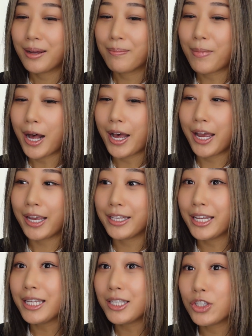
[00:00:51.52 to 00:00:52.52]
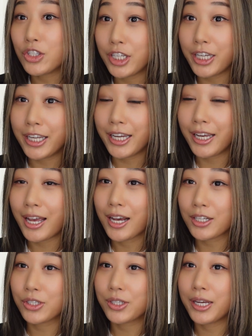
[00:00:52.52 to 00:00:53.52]
my niece Jeannie
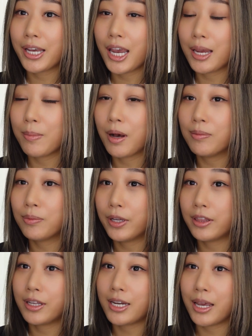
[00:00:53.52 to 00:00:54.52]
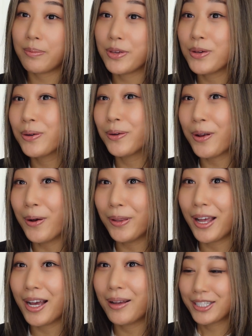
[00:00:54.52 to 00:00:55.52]
actually came up with the name
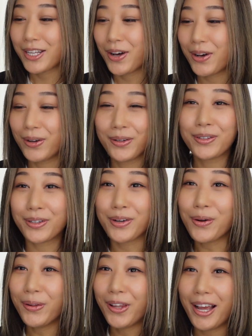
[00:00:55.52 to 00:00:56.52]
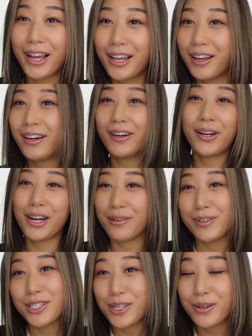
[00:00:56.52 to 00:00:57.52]
Yukonola. So granola, her name
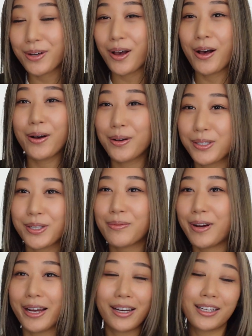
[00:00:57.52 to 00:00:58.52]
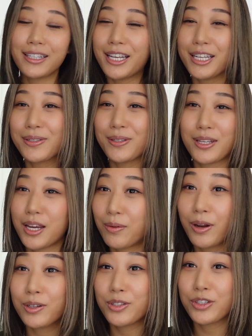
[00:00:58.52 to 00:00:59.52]
is Yuko, so my niece was like,
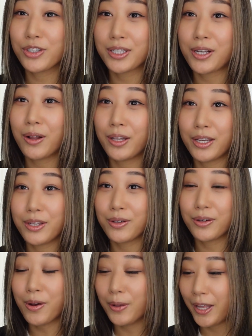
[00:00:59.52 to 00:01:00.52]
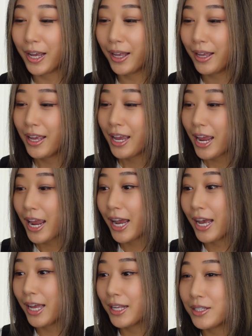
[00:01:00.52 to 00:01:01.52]
why don't you just call it Yukonola?
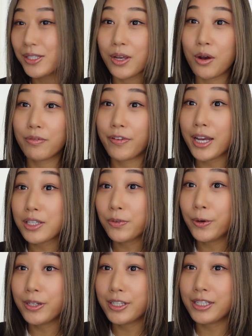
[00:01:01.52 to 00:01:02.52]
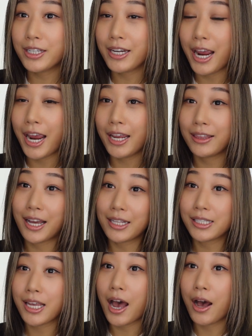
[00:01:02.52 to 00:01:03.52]
And so fast forward to today,
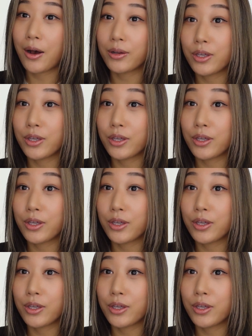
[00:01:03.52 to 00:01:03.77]
that's how